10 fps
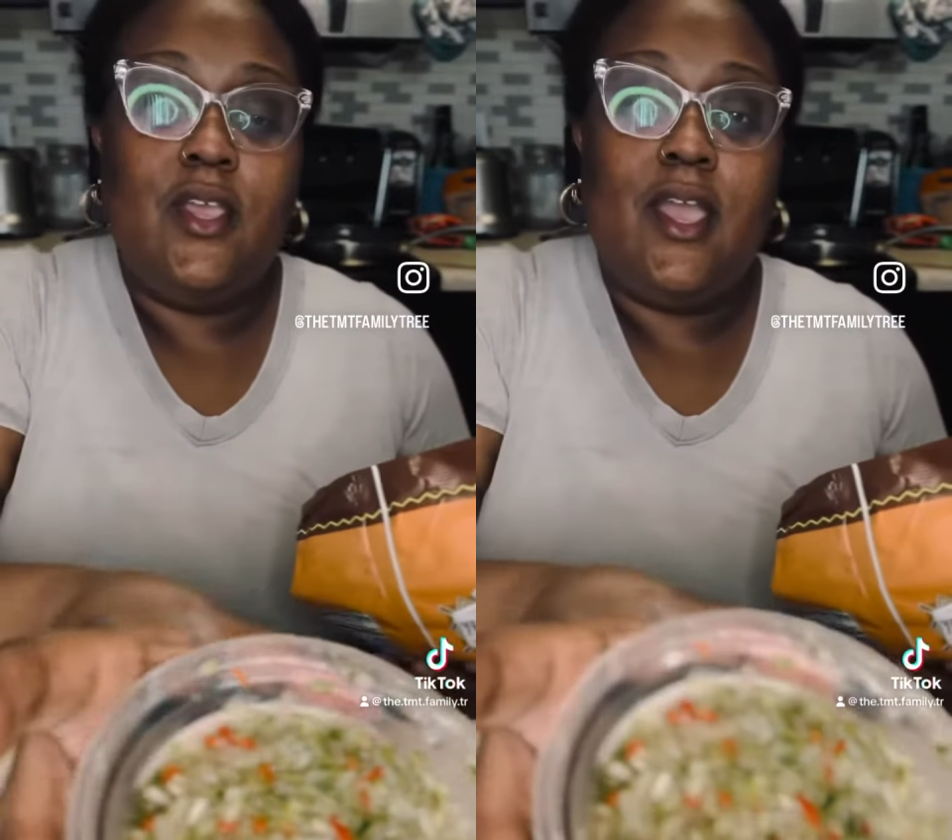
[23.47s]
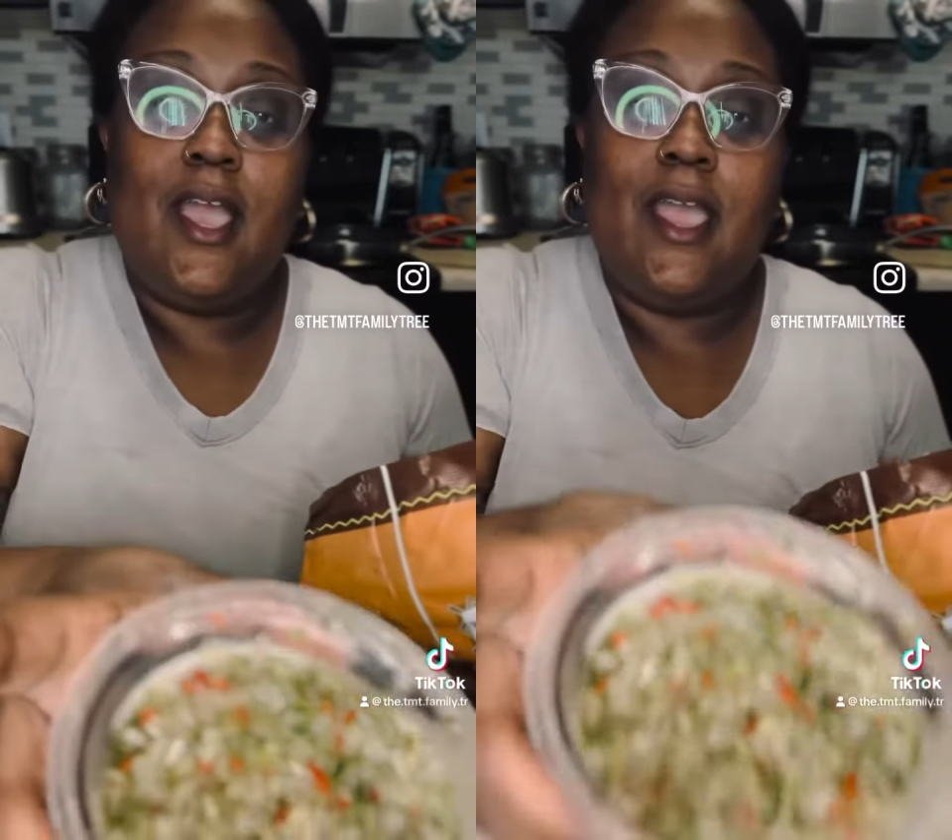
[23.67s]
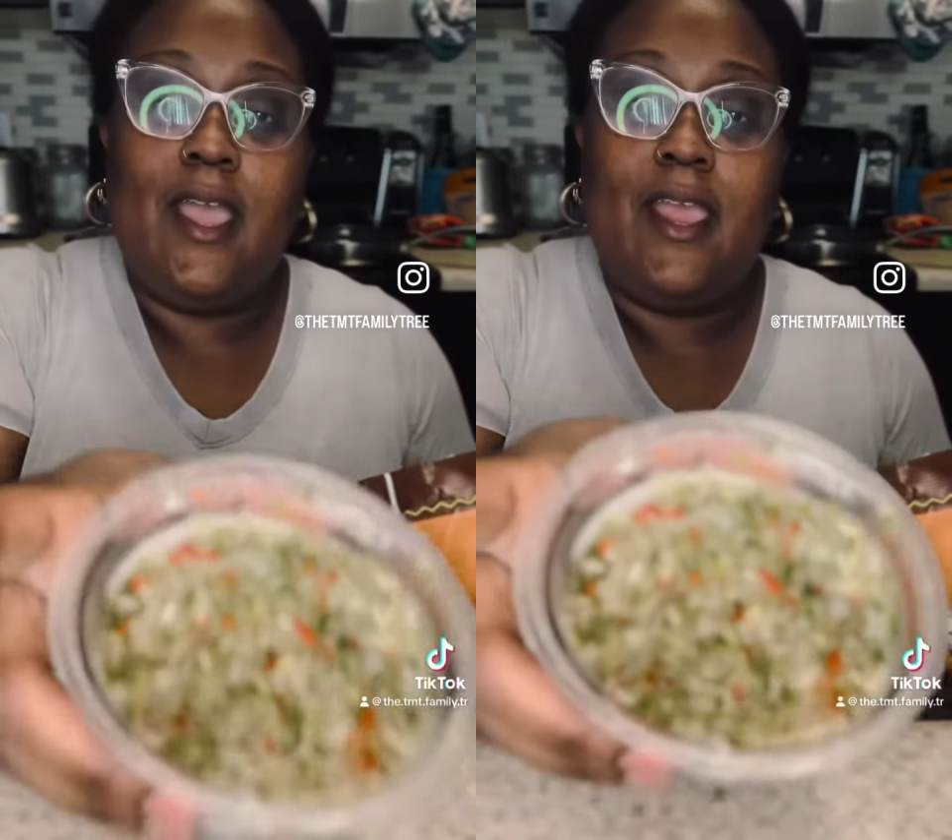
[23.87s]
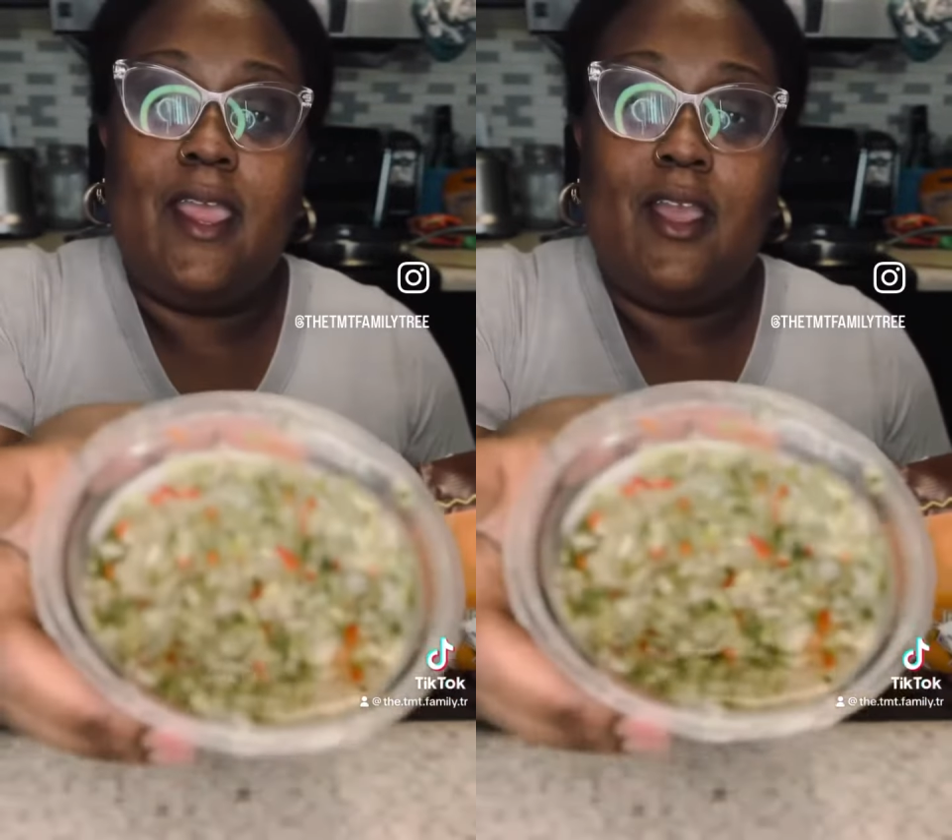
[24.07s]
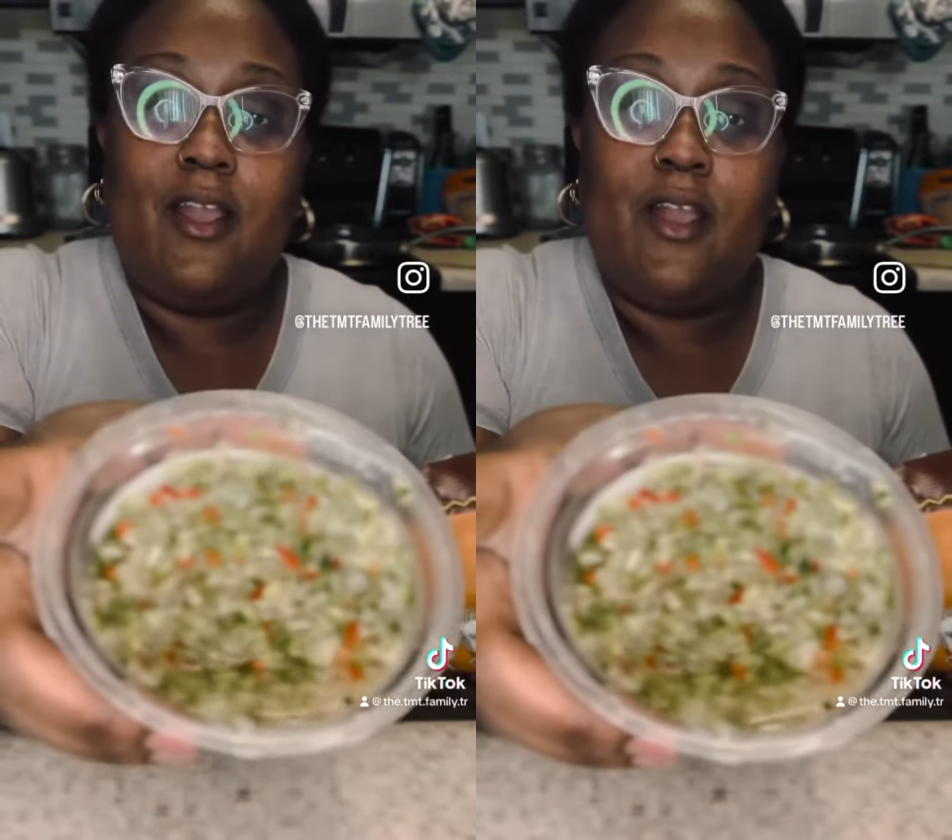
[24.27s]
i
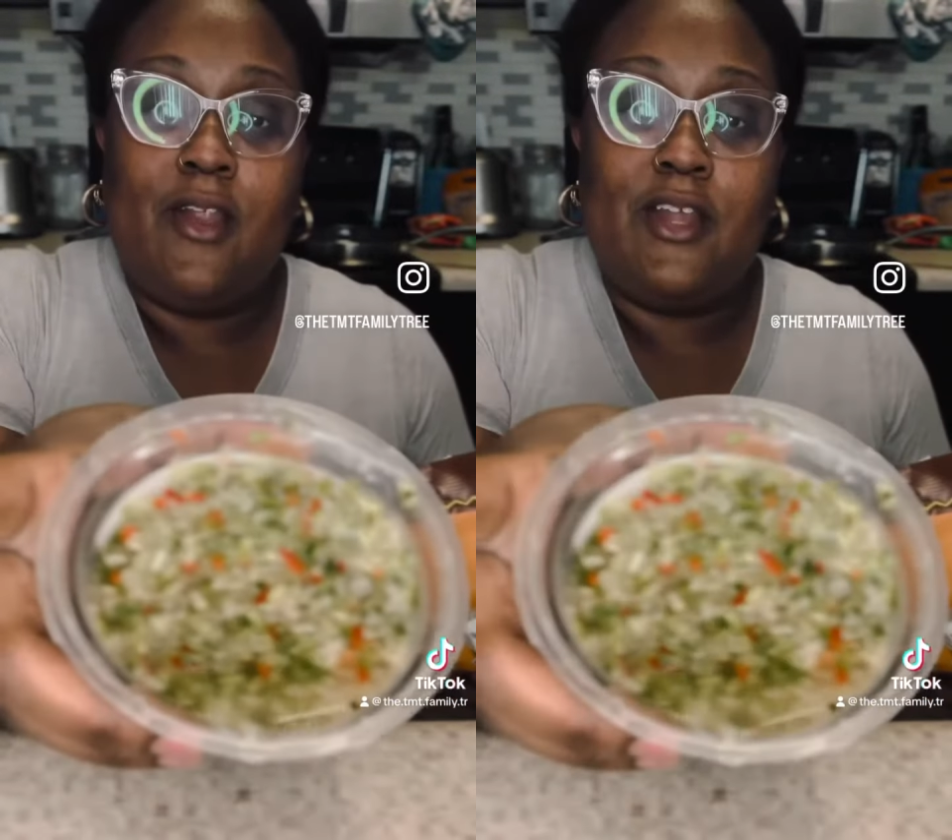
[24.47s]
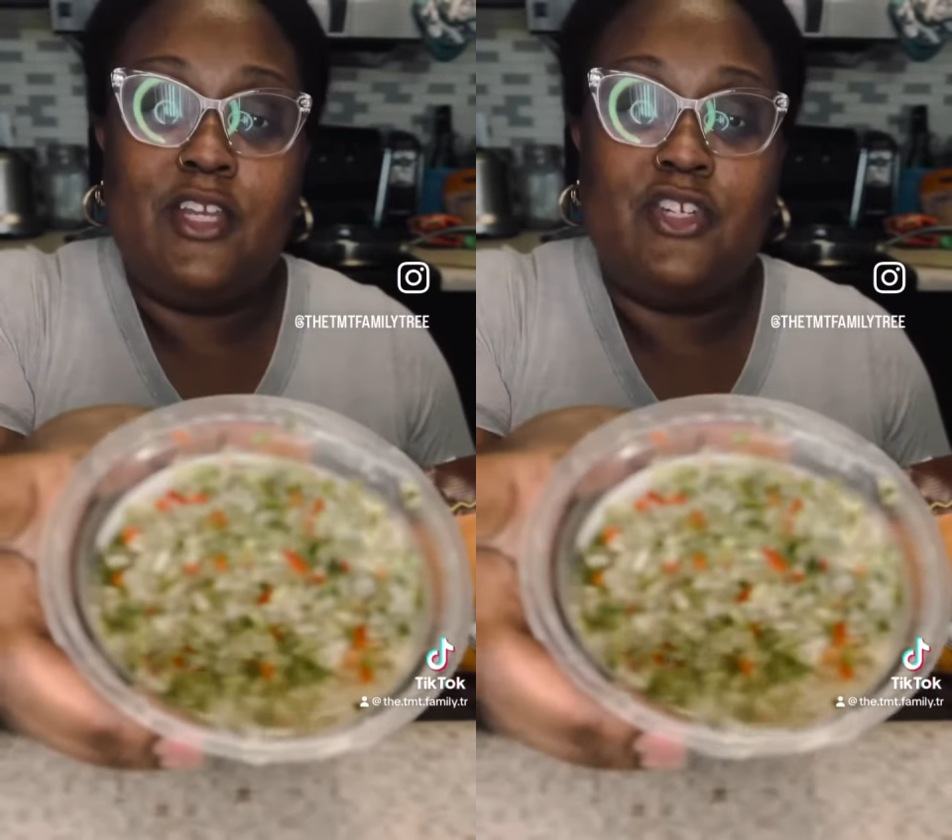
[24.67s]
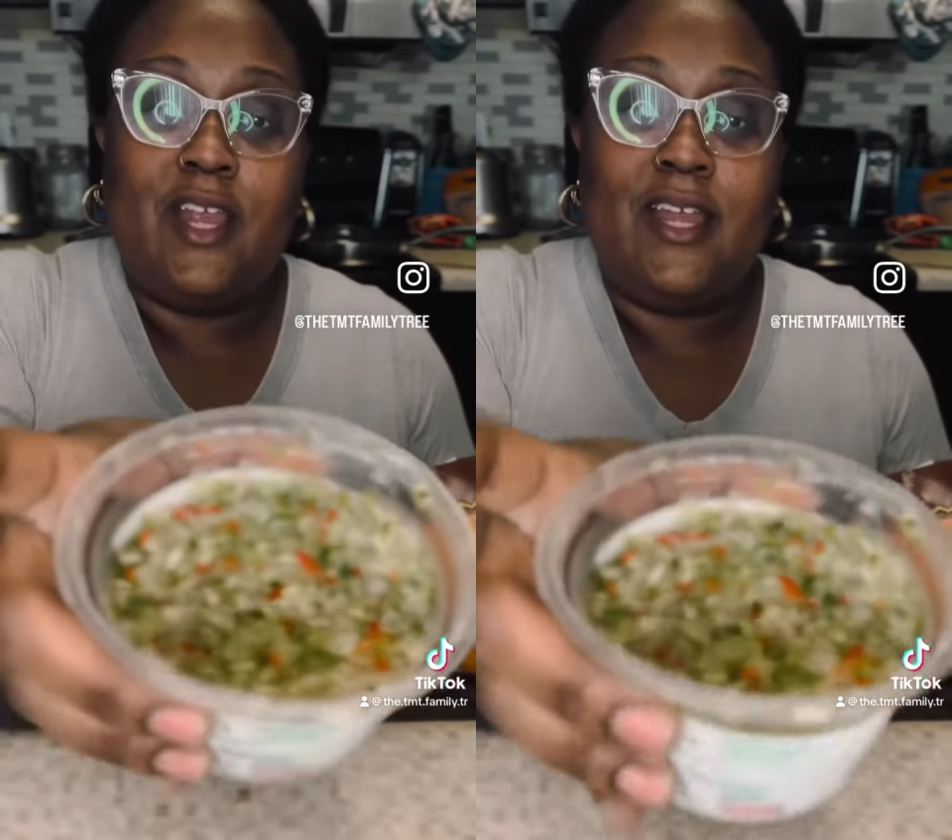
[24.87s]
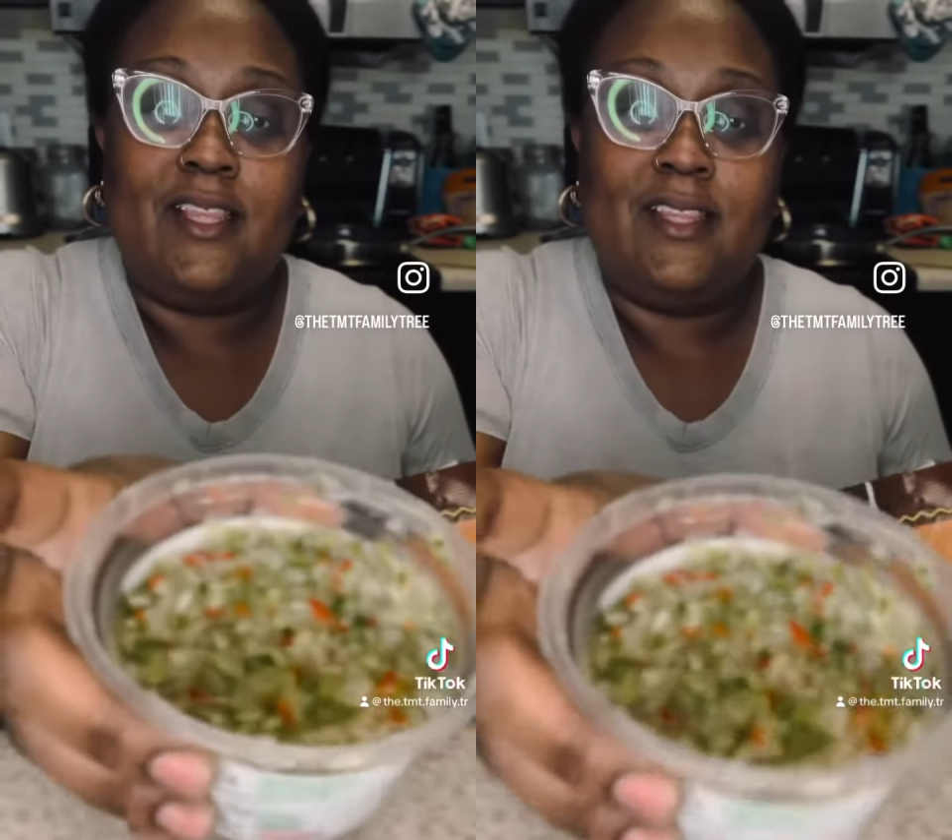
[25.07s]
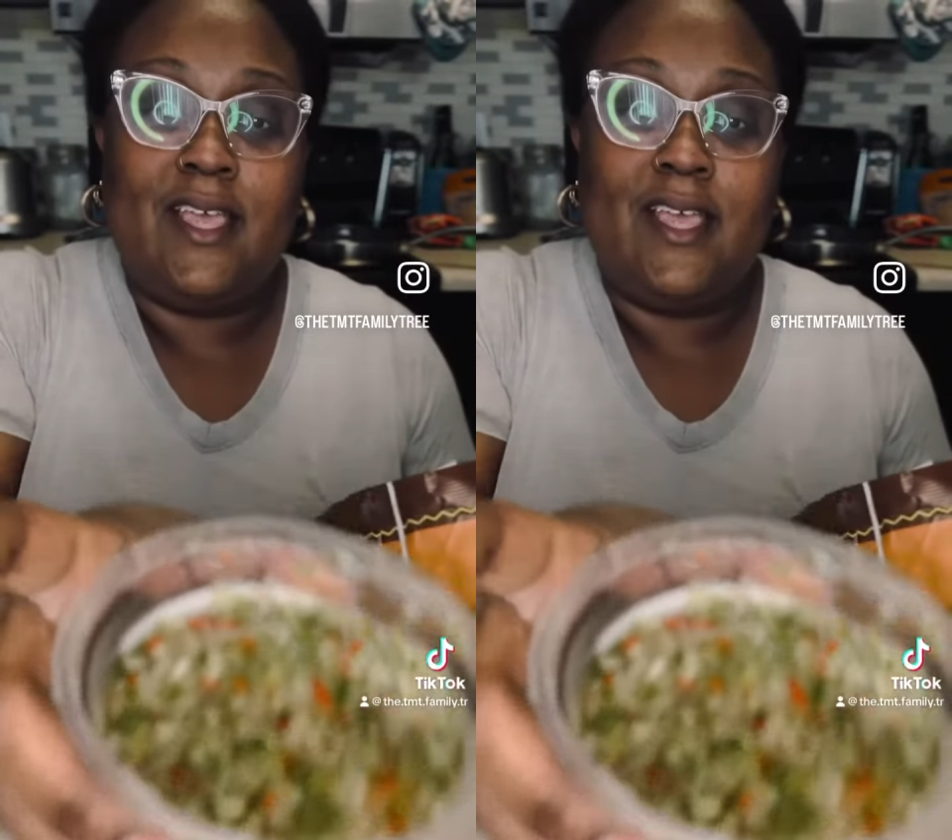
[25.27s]
already tried it